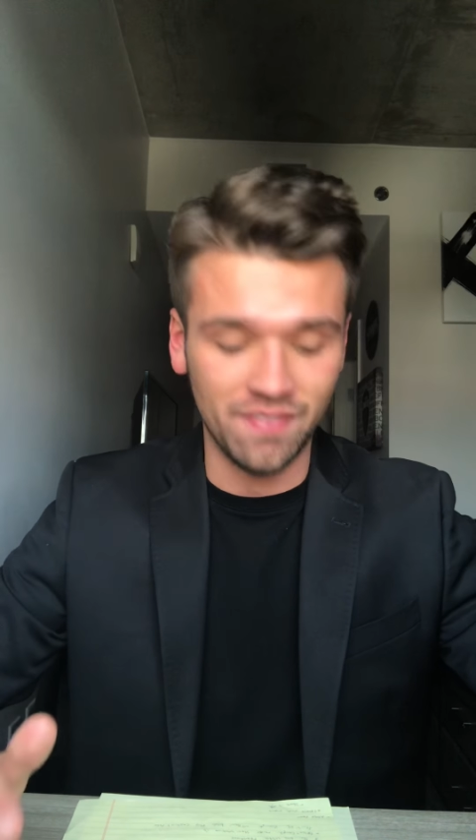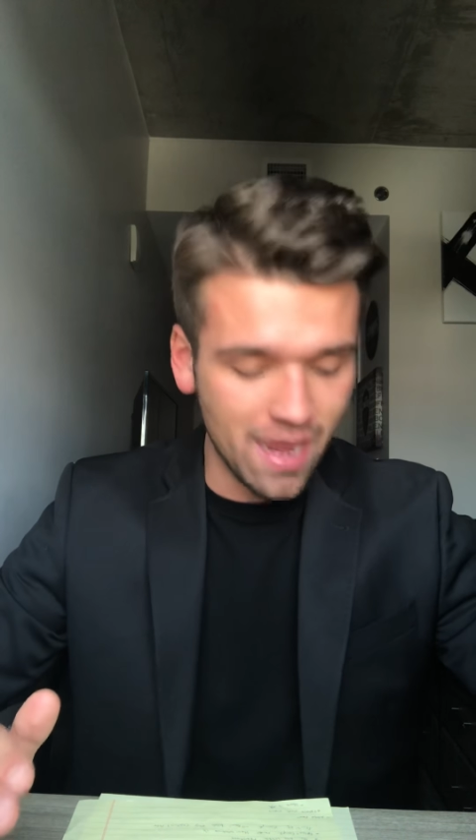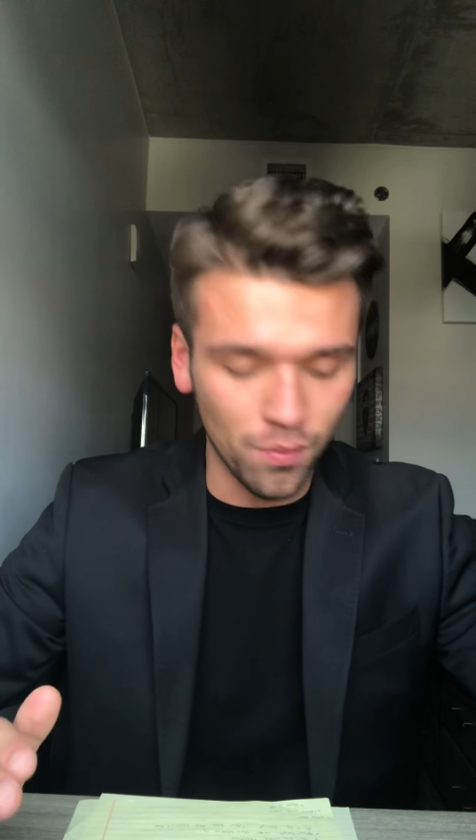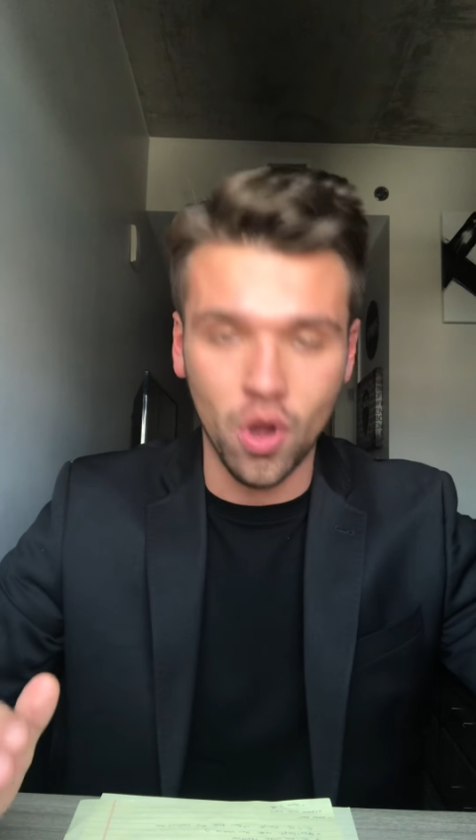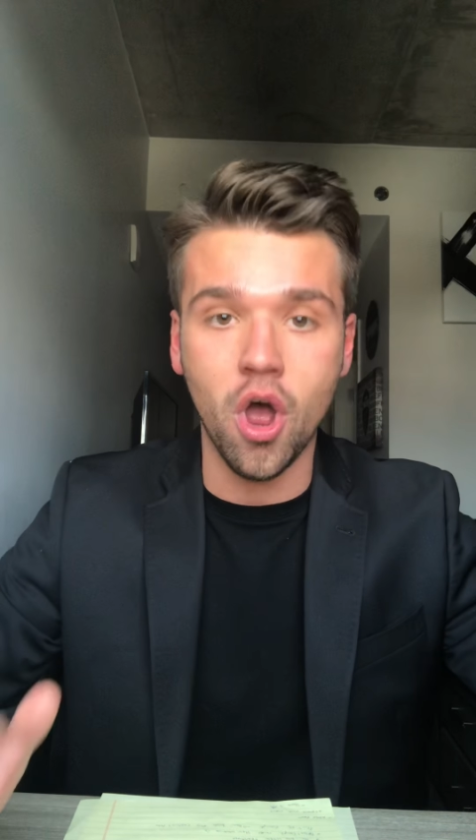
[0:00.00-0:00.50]

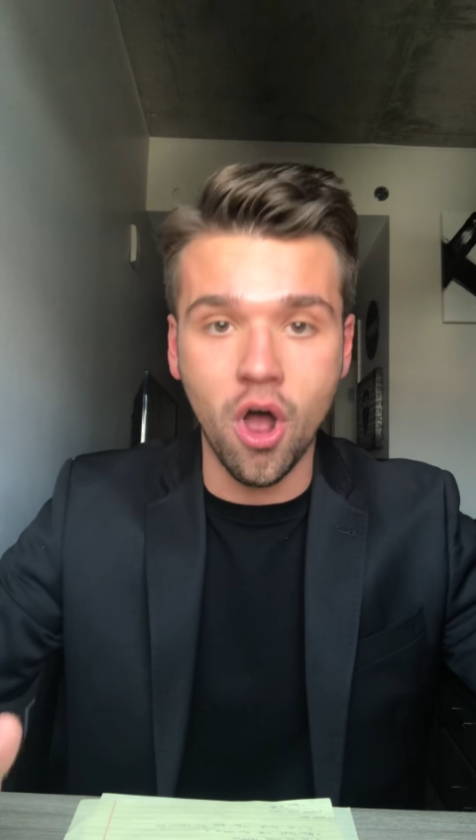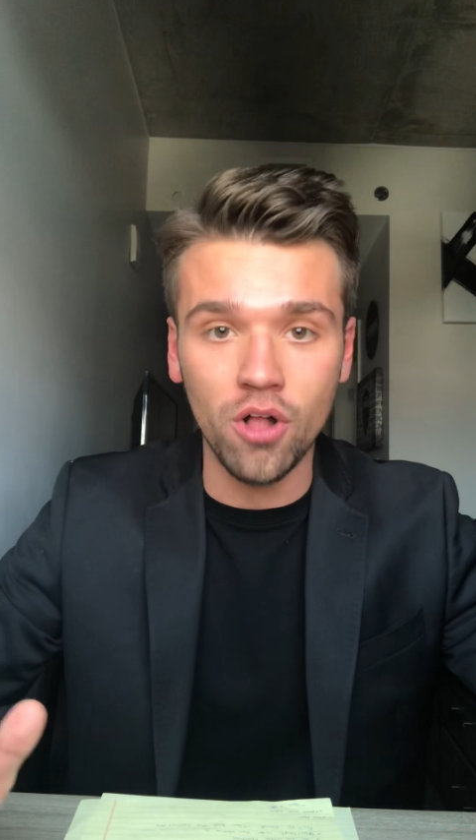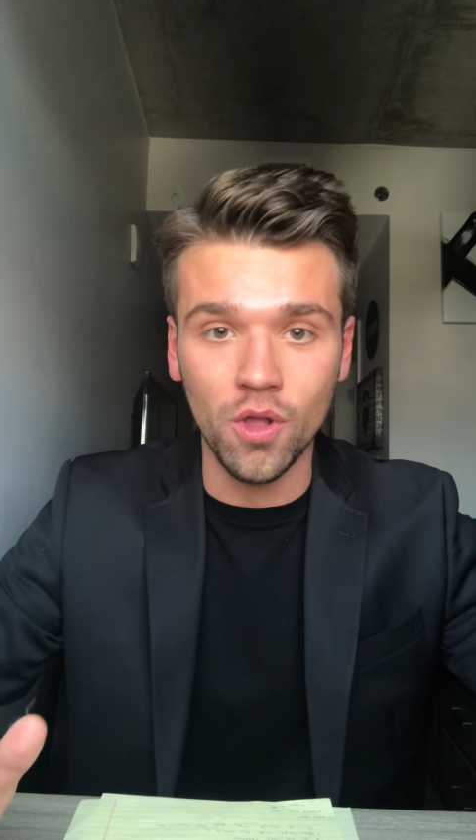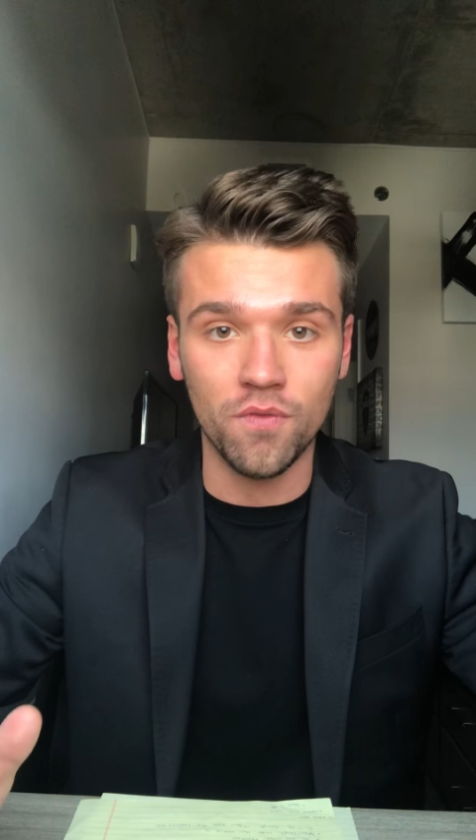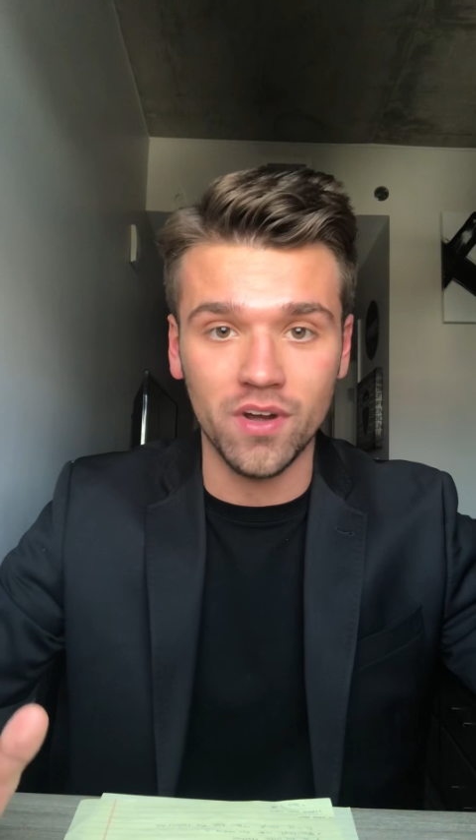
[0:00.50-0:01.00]
They were
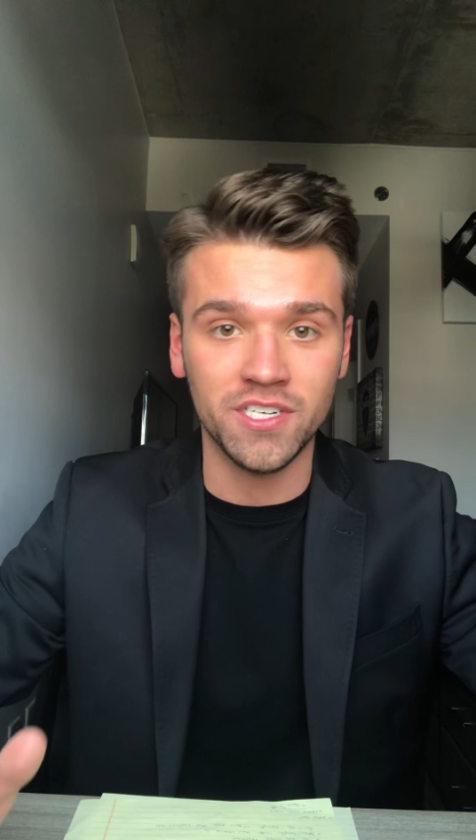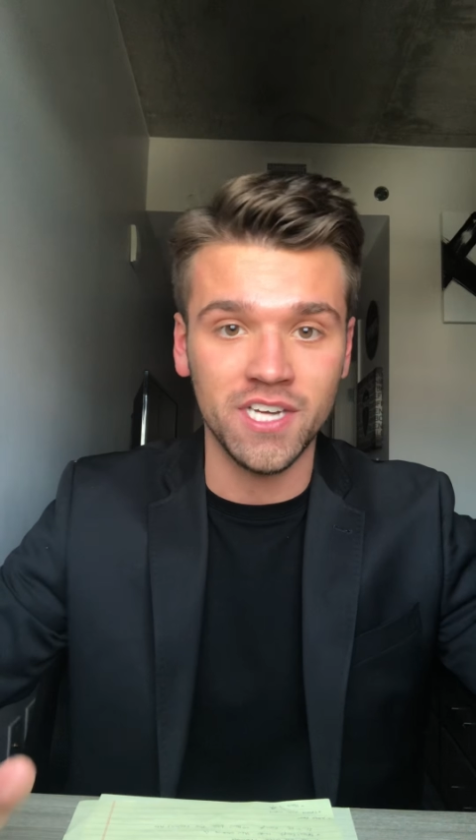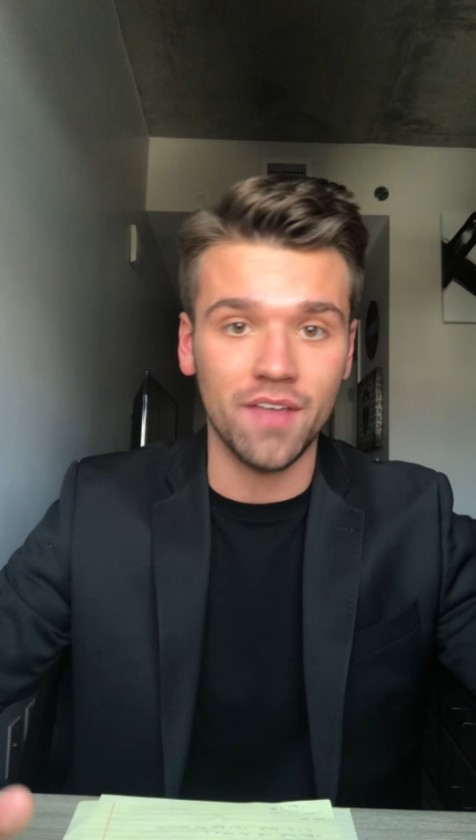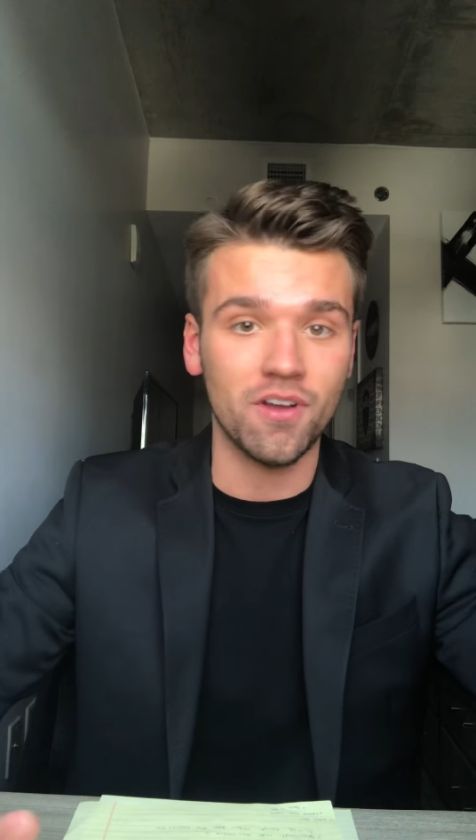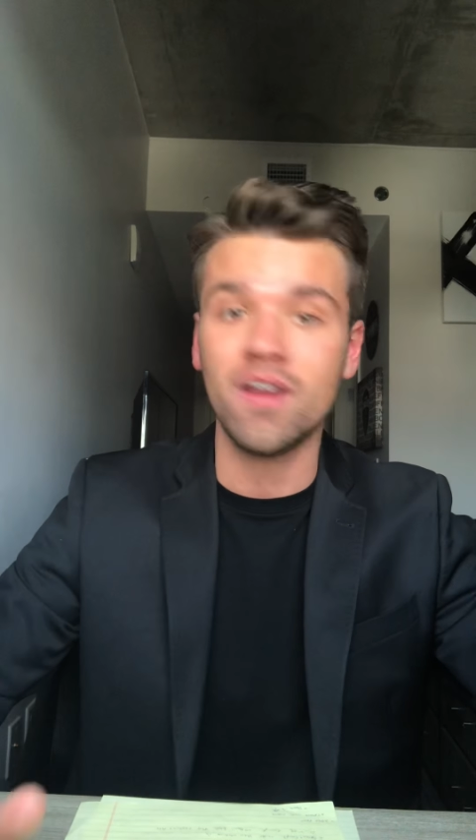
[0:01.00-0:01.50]
all over
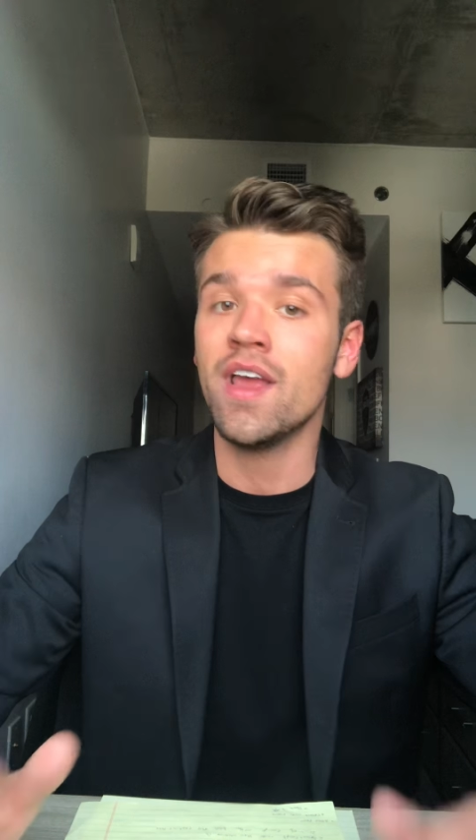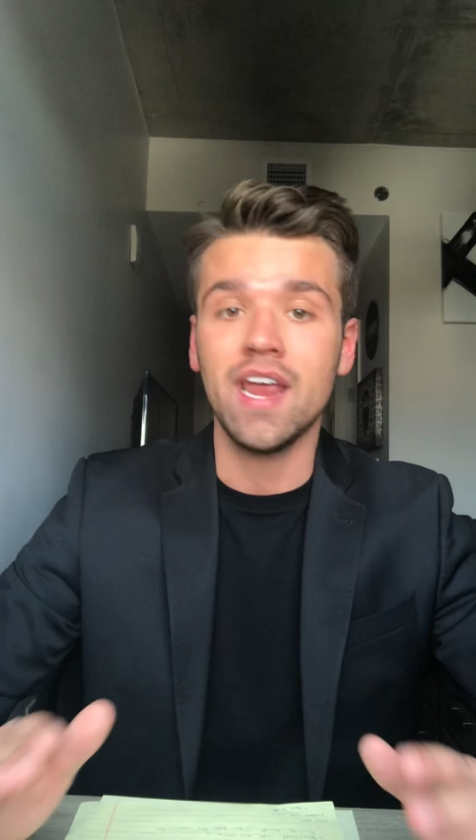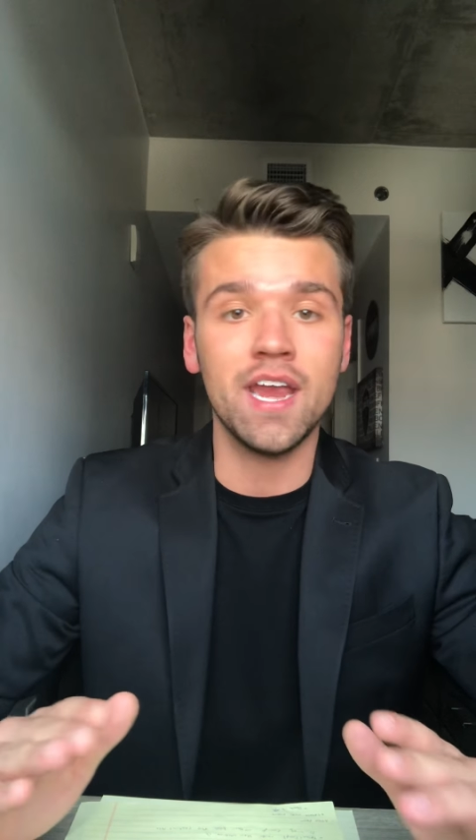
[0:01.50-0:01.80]
each other.